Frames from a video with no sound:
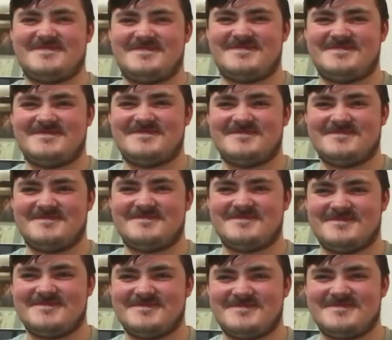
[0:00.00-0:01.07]

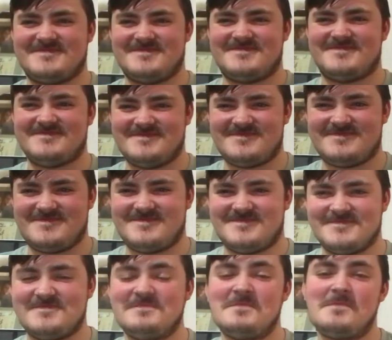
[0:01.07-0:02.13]

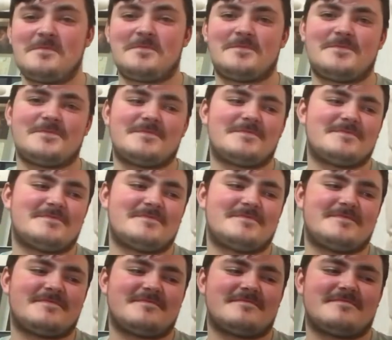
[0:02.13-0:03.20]

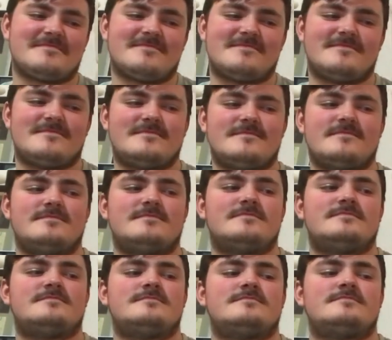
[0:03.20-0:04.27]

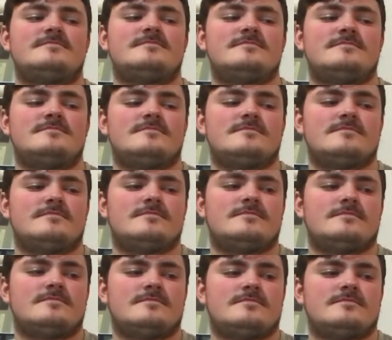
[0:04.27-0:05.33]

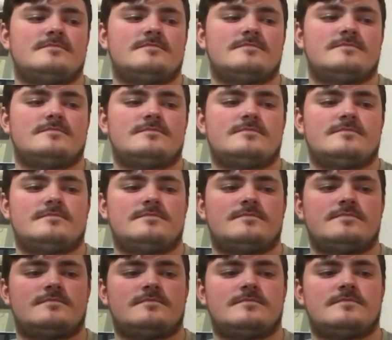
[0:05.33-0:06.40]

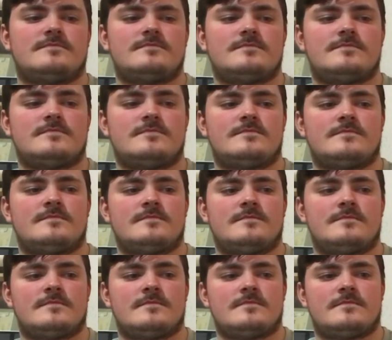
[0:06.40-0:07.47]

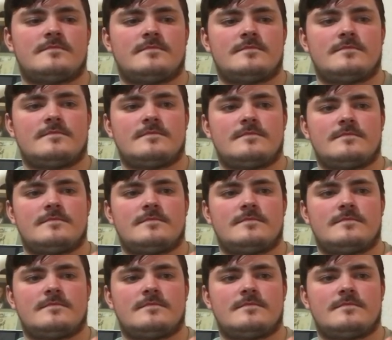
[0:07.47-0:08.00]
(not speaking)